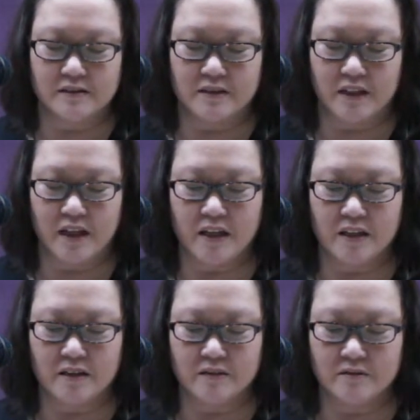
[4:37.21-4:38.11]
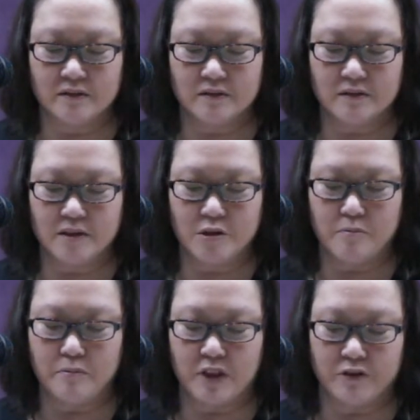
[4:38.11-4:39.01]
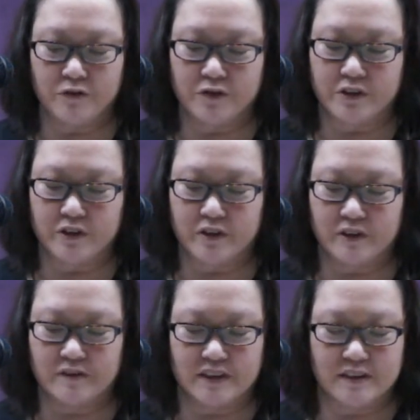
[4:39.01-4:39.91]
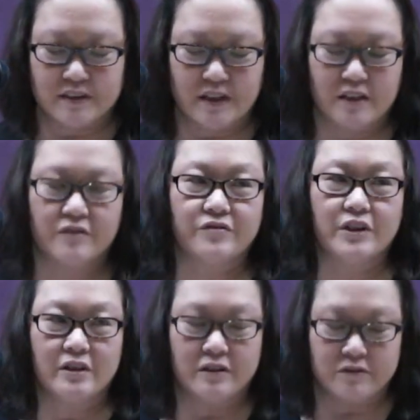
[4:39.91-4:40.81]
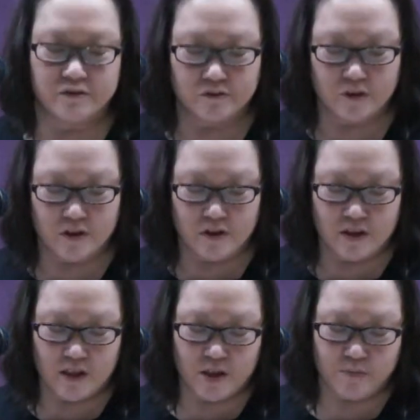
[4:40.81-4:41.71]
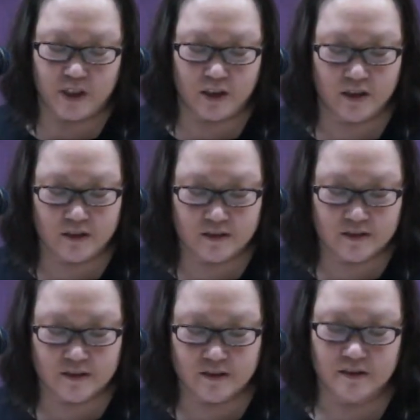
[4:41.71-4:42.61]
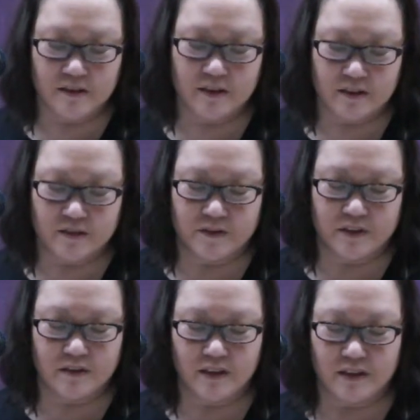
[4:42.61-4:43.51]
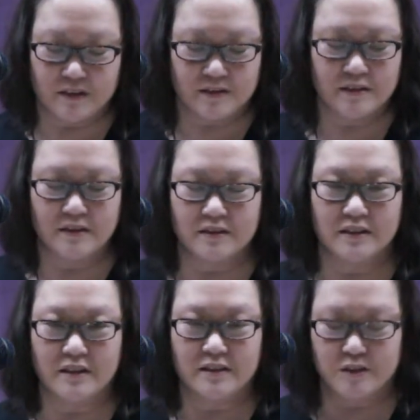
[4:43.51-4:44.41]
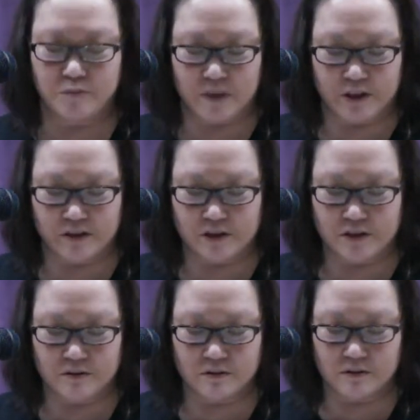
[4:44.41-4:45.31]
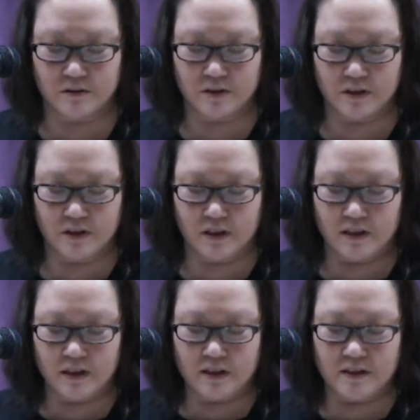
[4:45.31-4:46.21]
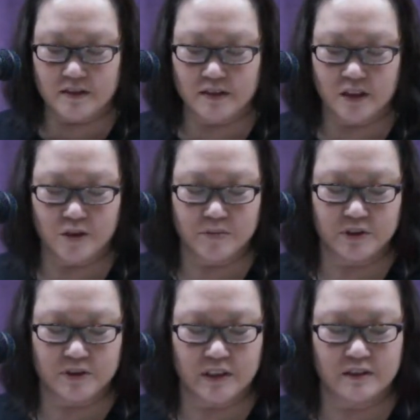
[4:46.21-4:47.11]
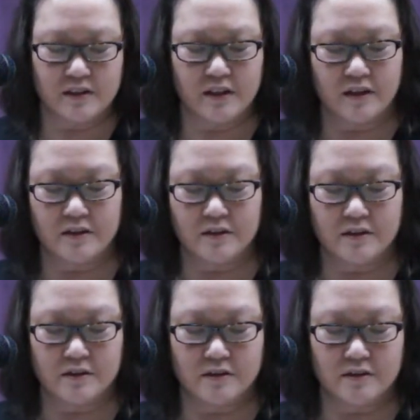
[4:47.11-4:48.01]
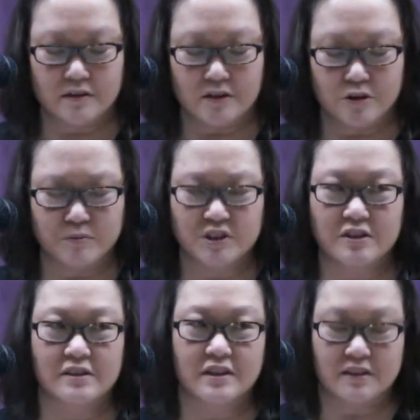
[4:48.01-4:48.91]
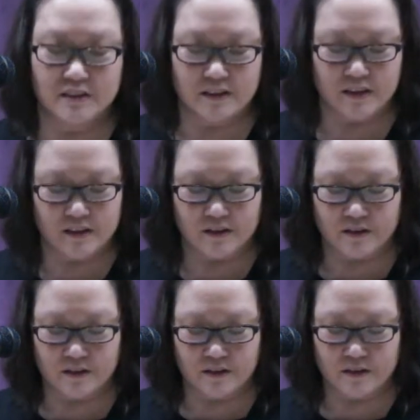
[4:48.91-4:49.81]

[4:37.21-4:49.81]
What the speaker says: decaying metaphor of the state of love that begins, lives, ends, and dies in marriage. These couples get together, almost stuck together,